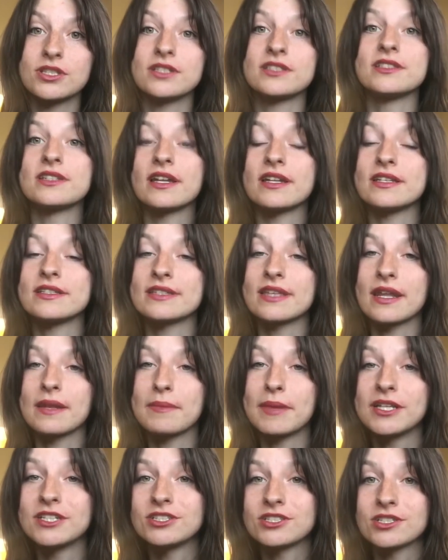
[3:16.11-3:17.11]
the studies that I
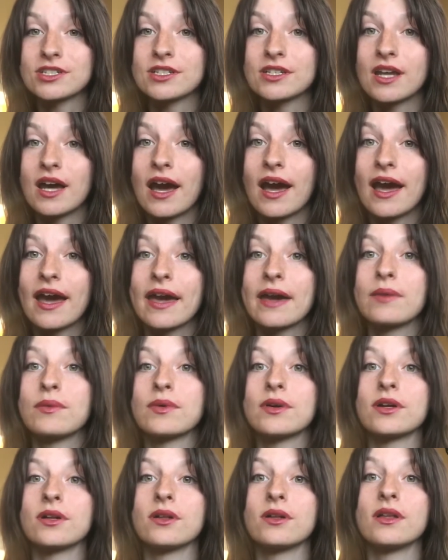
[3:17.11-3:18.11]
mentioned, I
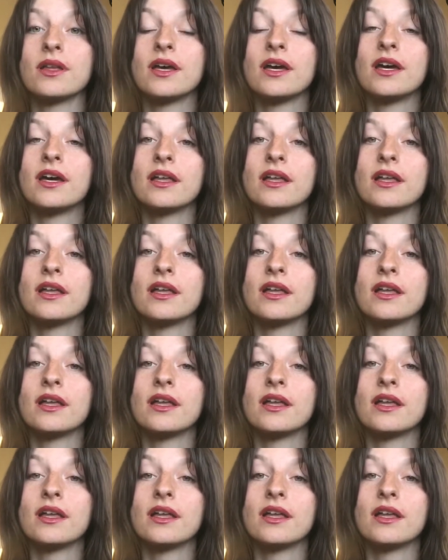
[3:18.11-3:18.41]
will